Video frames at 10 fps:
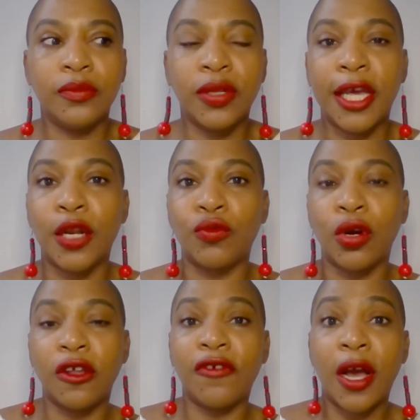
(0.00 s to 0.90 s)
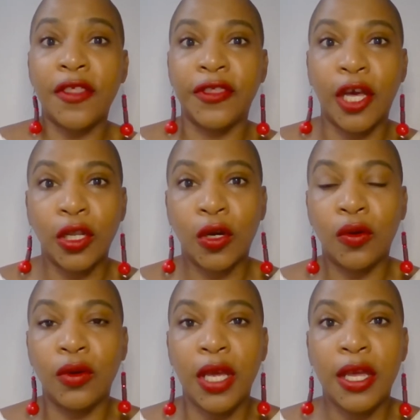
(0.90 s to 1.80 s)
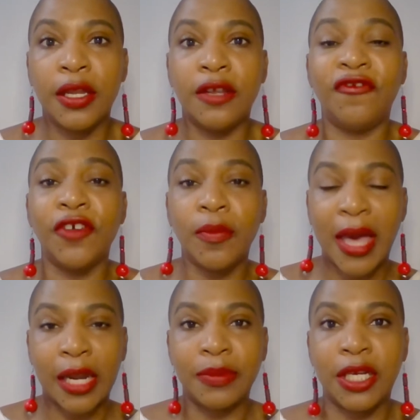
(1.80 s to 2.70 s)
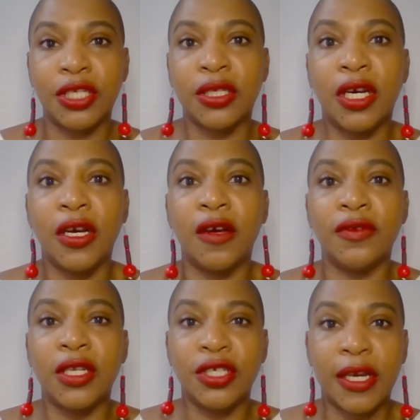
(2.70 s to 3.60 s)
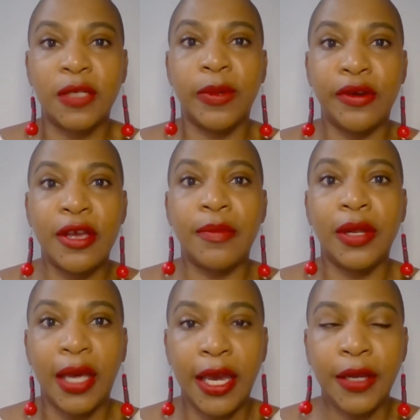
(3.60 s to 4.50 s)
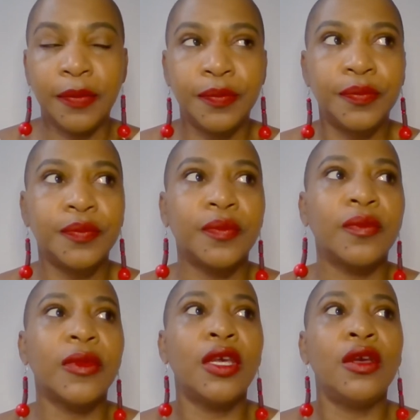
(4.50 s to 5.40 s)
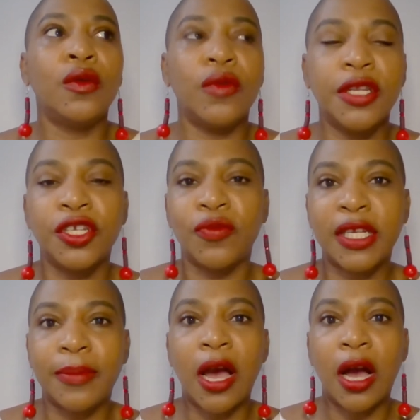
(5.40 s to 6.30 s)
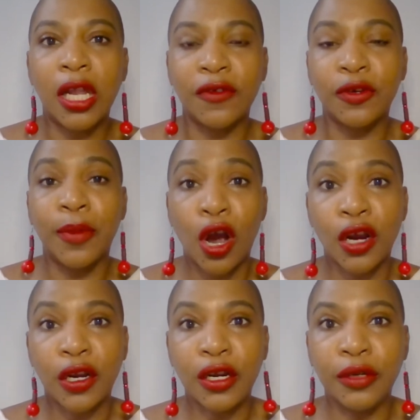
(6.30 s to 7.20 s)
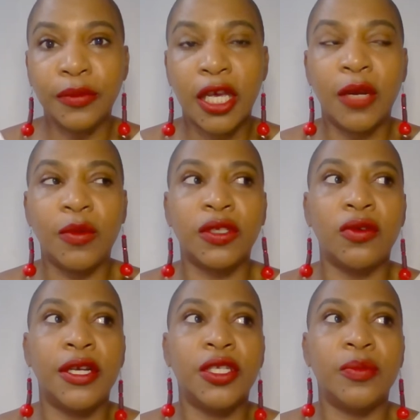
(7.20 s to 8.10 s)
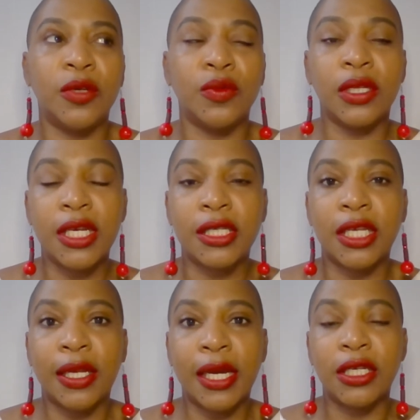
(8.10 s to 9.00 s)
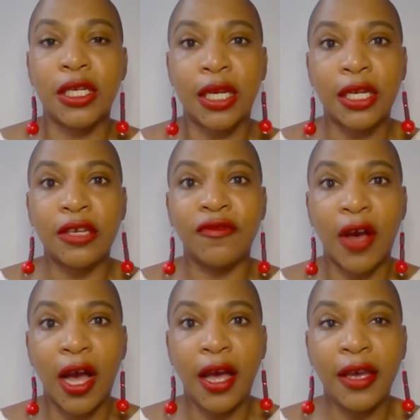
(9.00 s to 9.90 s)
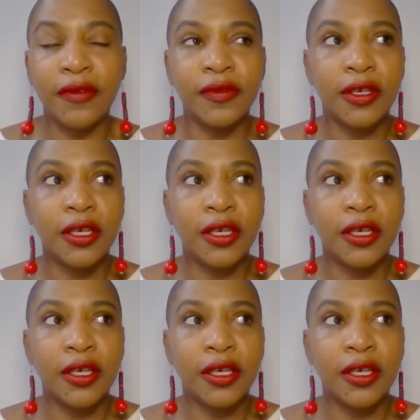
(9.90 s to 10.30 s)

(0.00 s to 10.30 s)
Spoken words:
playing the role of Othello in the film adaptation of the Shakespearean play, written and directed by Oliver Parker, and it was going to be released in 1995.